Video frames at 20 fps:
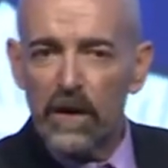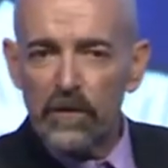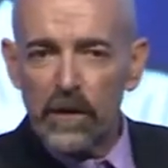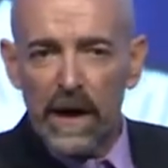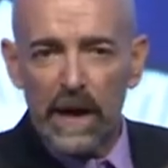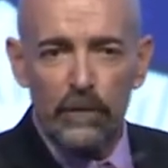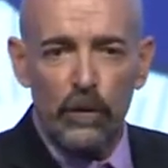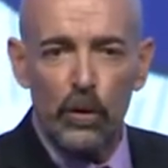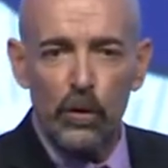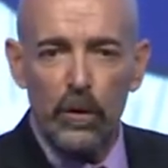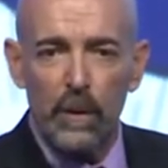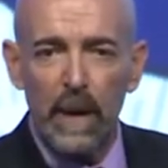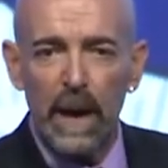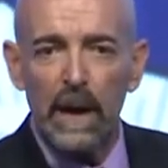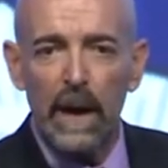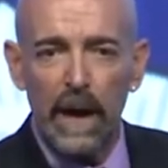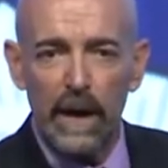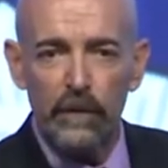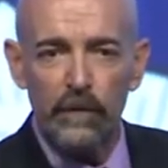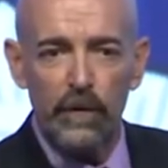lesson I ever learned in my
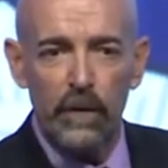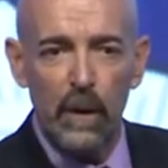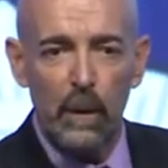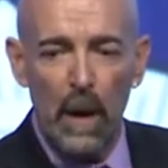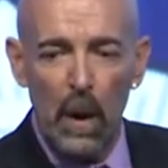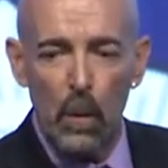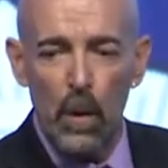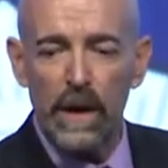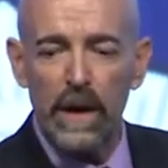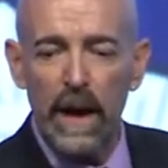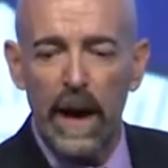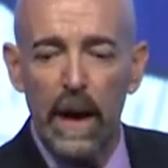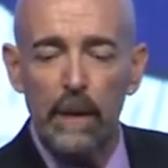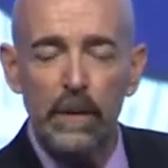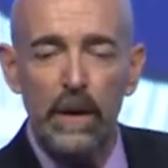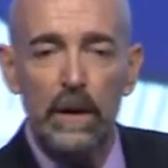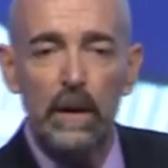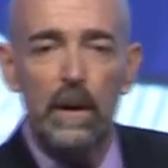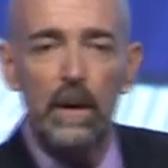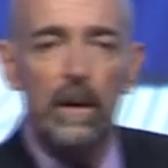life about what can
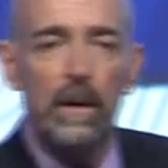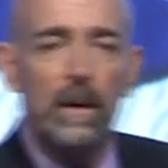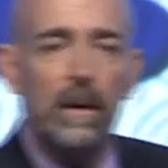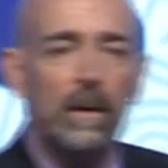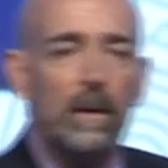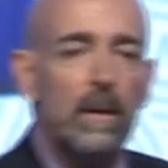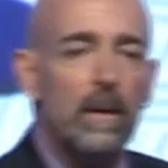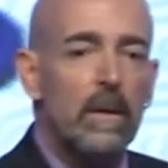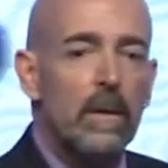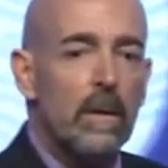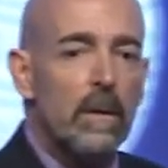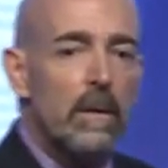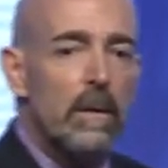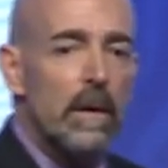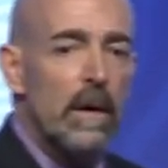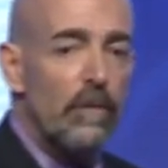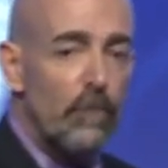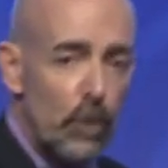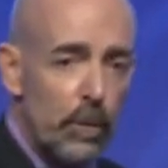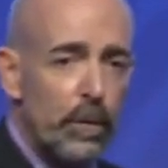happen
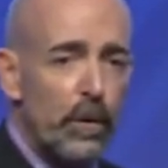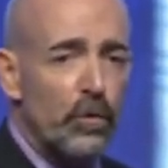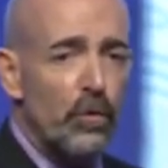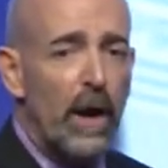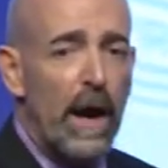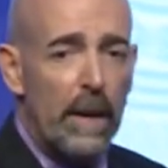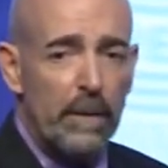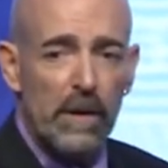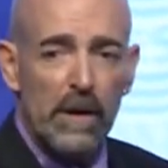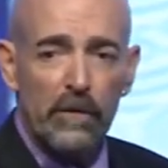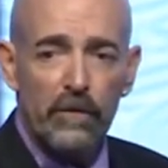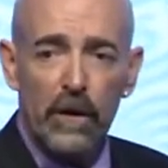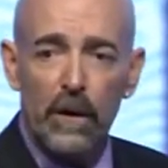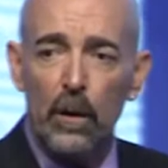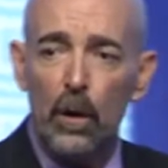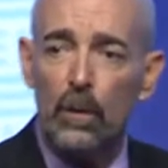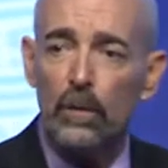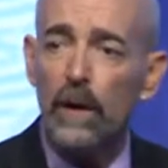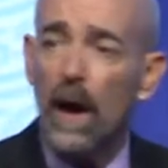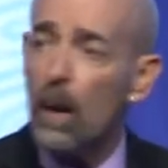if you put your happiness
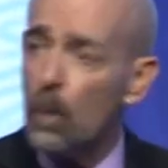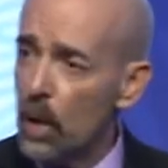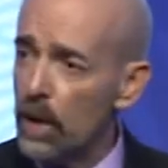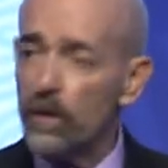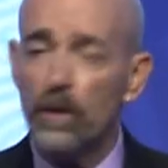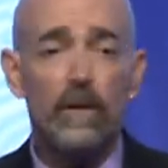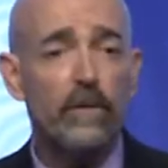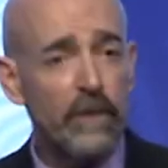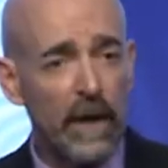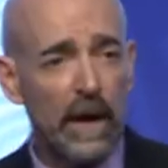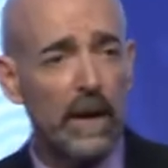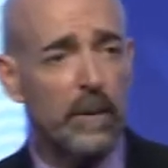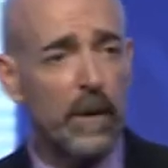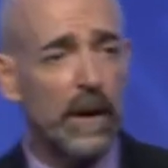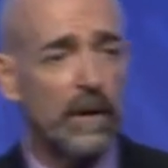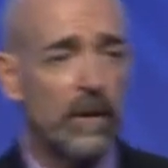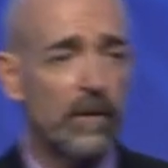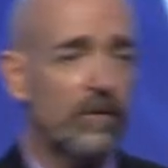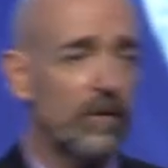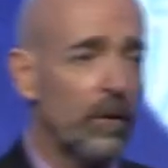on hold. I want you to follow
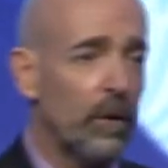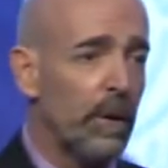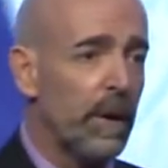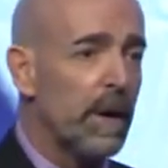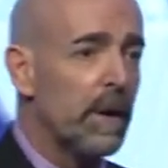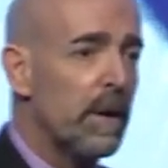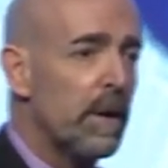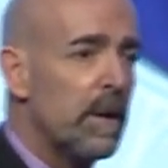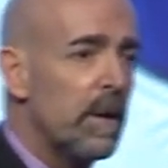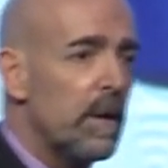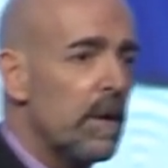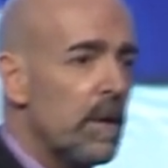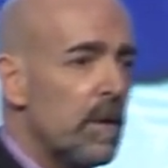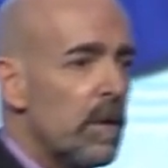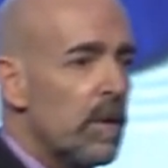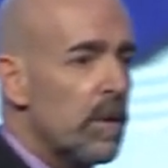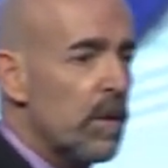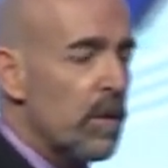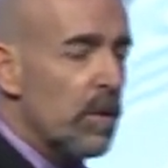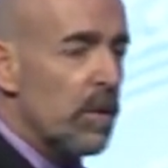me on this story.
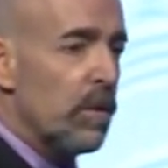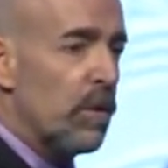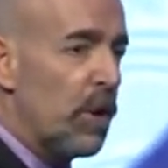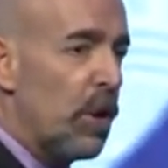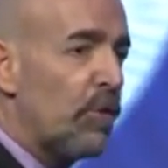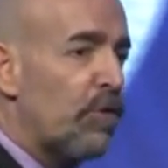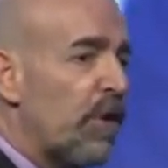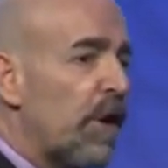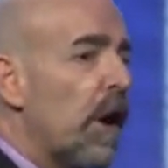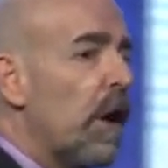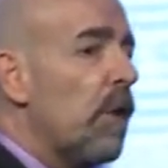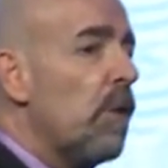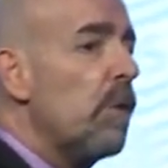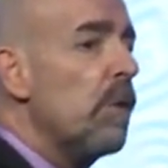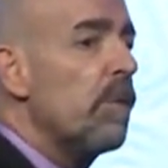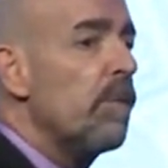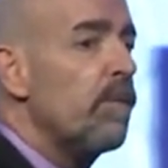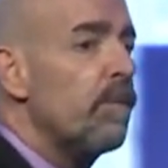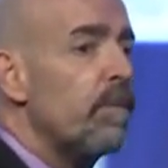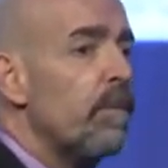Years
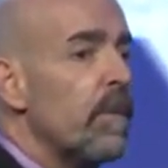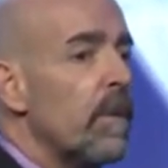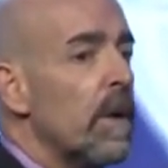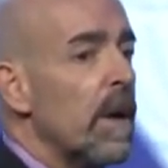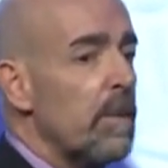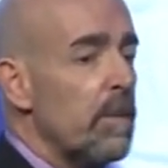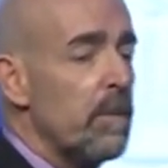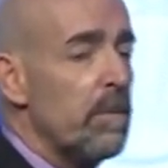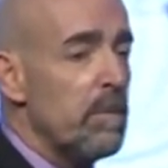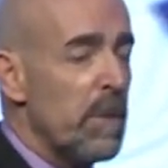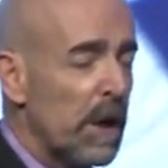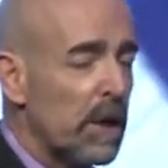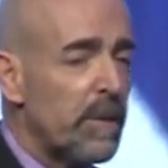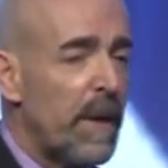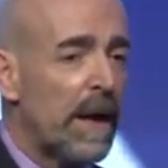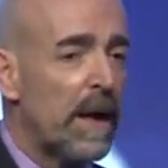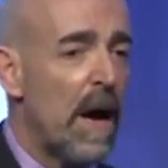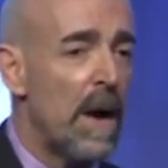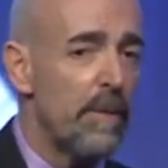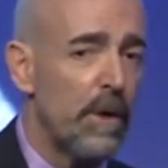ago, in the middle
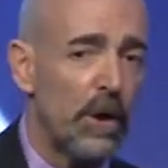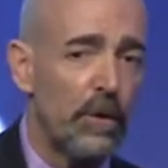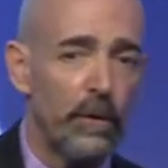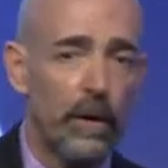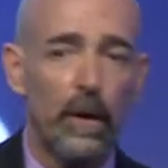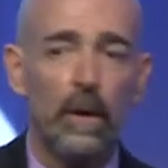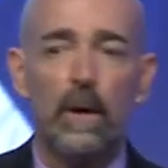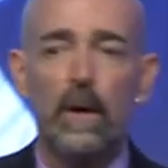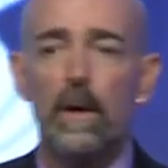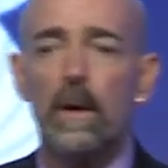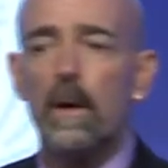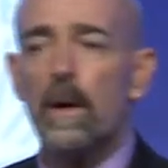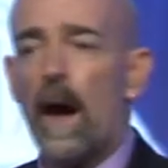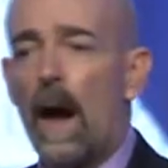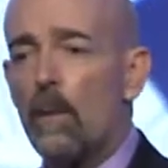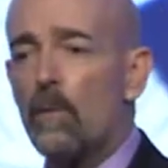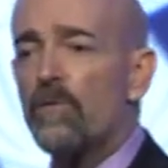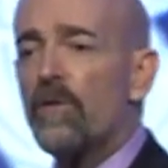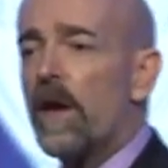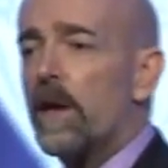of my comedy career,
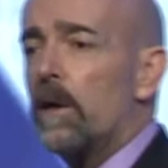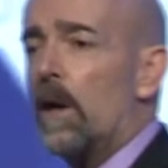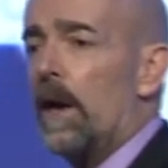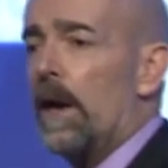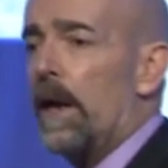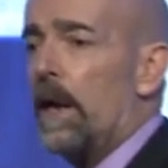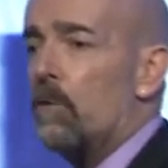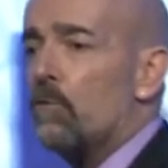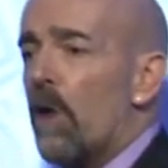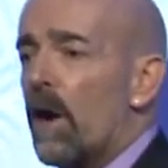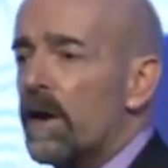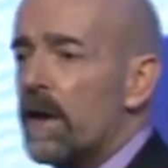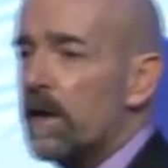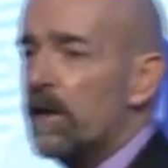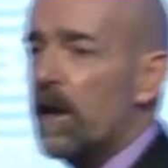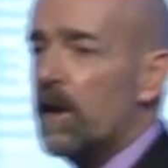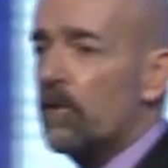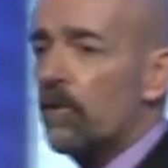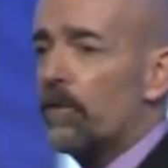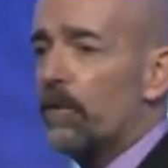I was headlining Rodney
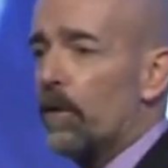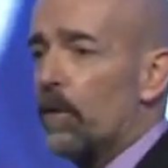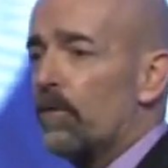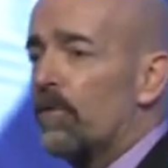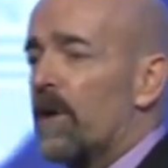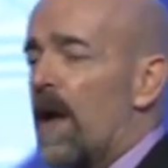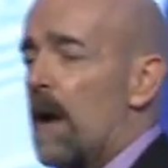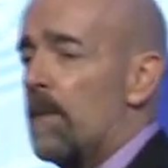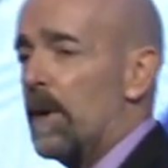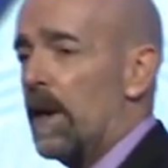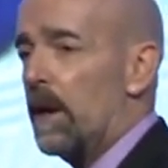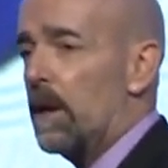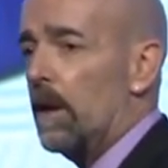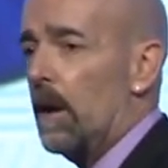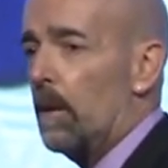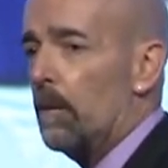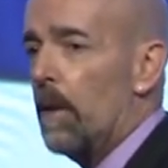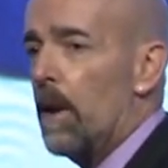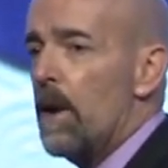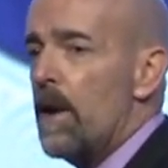Dangerfield's Comedy
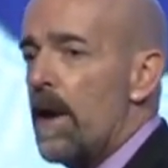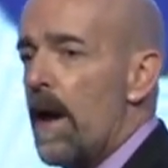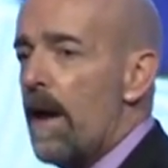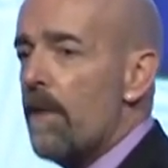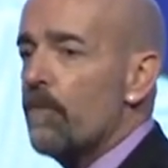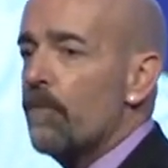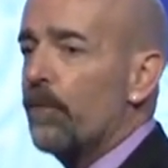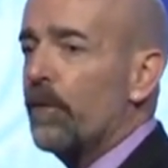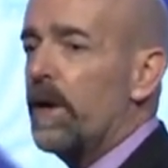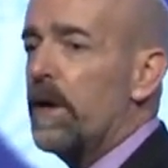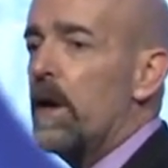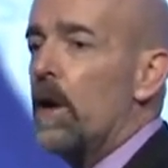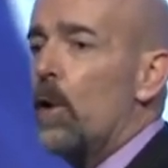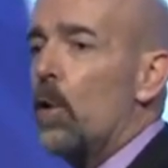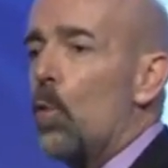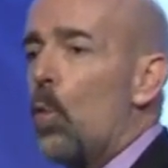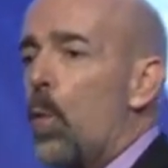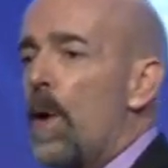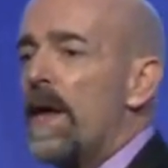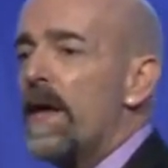Club every
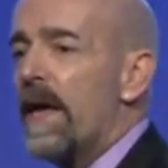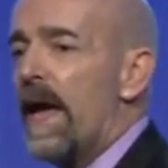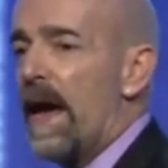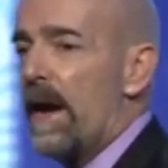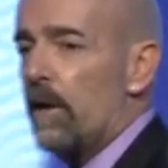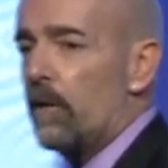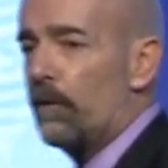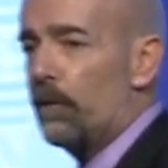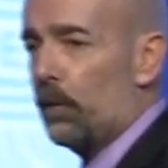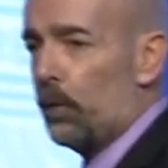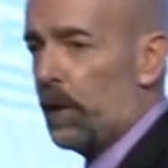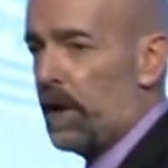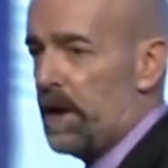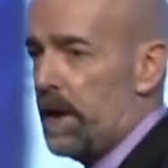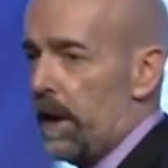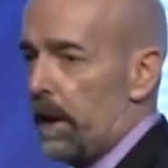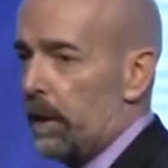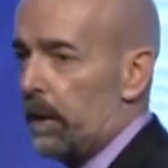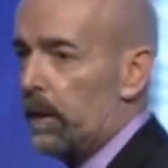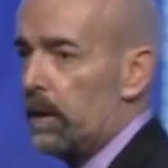weekend for a
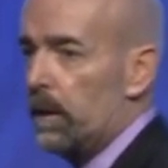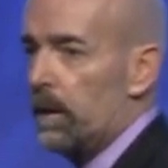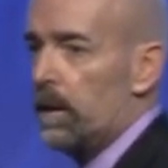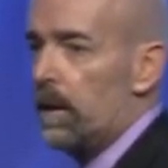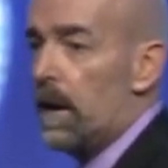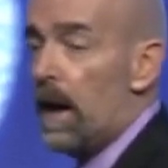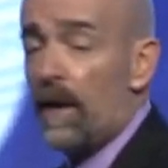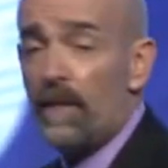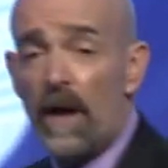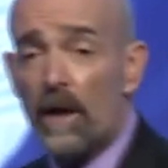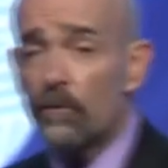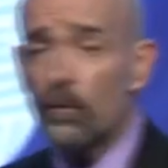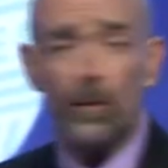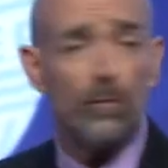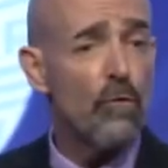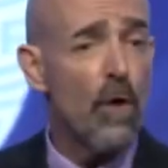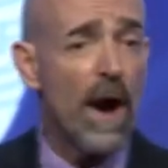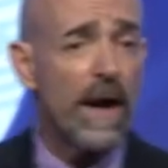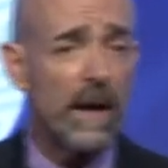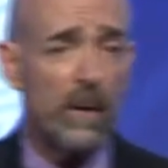year. And that's
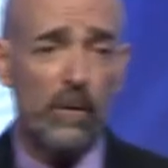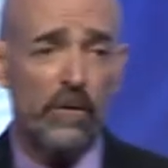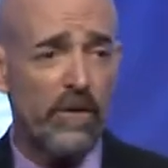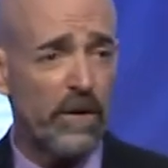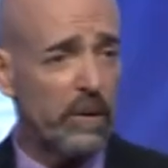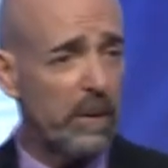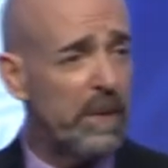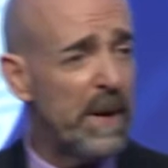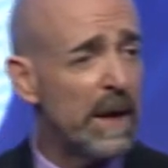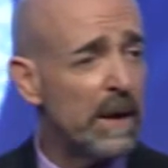when Rodney was at the